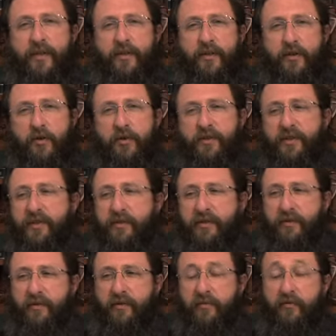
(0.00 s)
denotes a
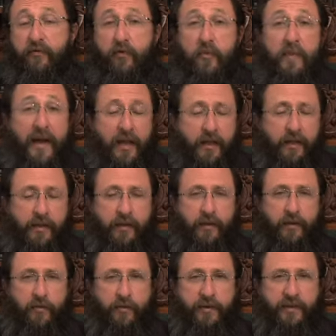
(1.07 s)
certain
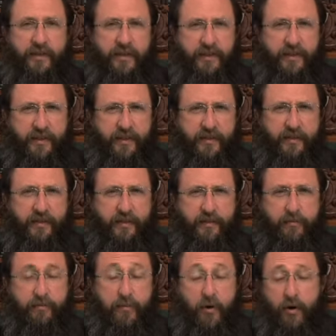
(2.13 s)
formality or distance.
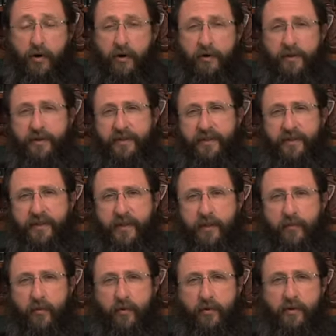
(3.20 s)
Mar is the
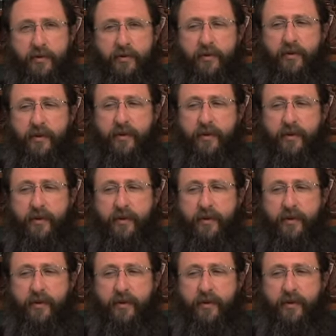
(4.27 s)
same word.